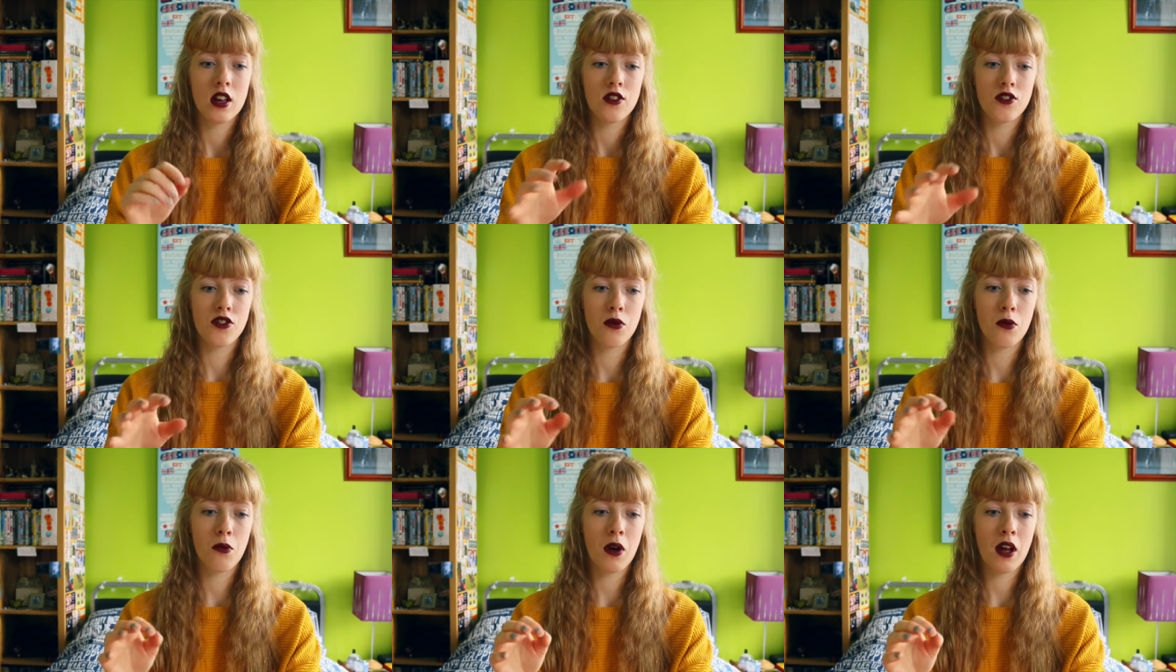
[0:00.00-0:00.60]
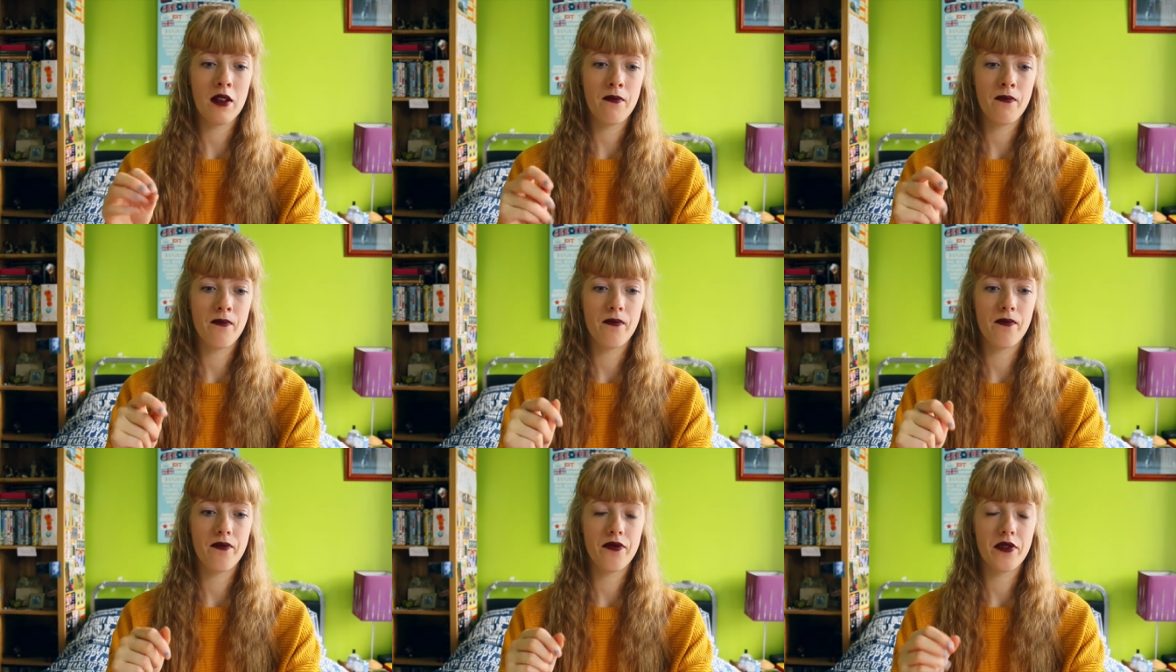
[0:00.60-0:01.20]
So
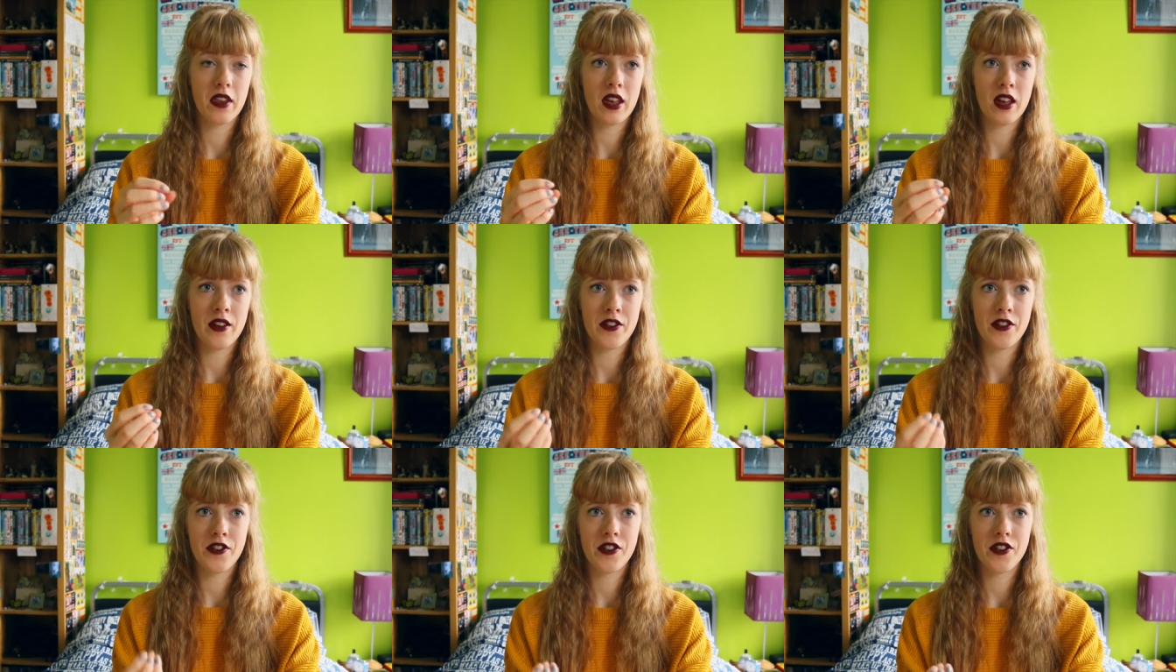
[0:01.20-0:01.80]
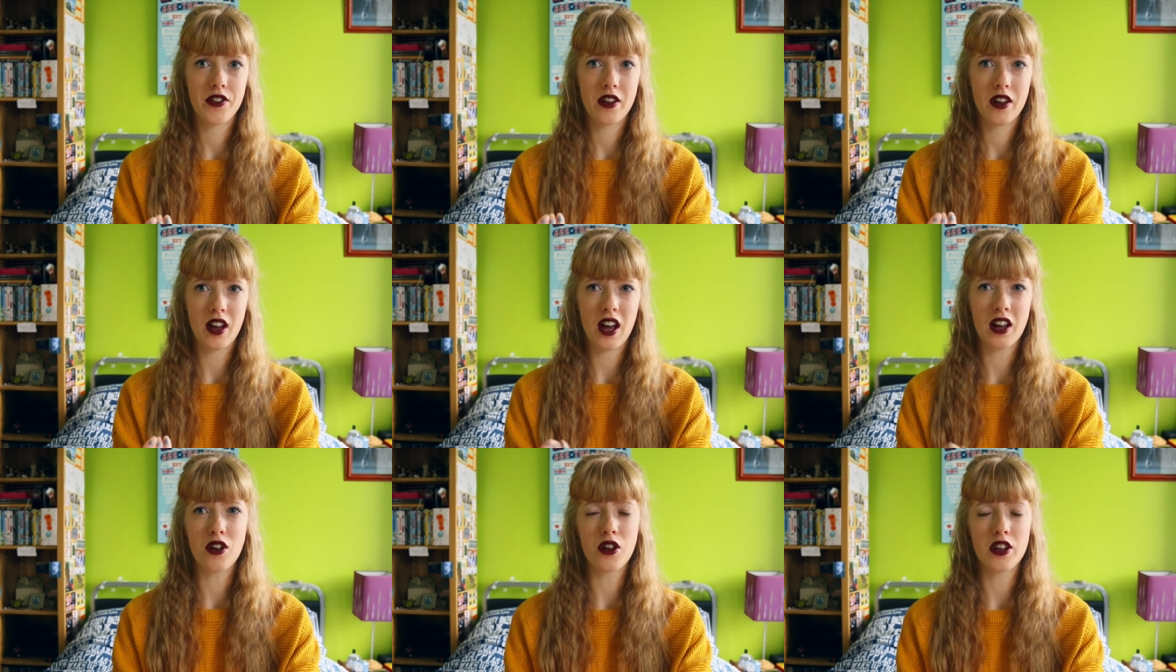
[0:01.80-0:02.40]
and
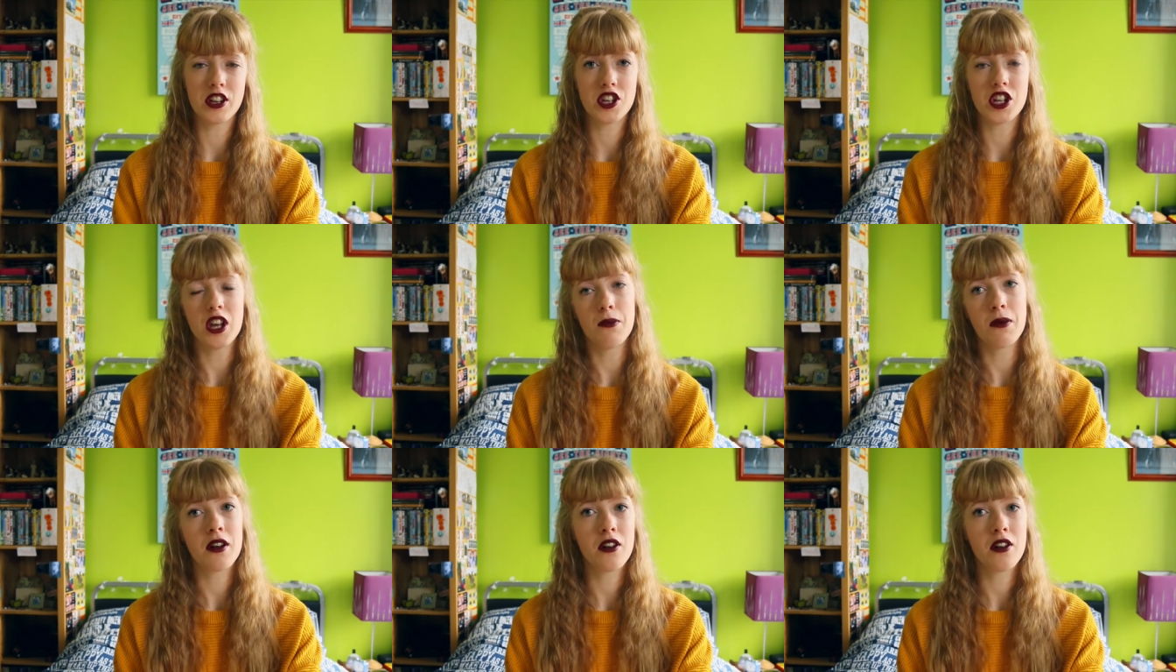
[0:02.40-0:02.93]
I got it cheap.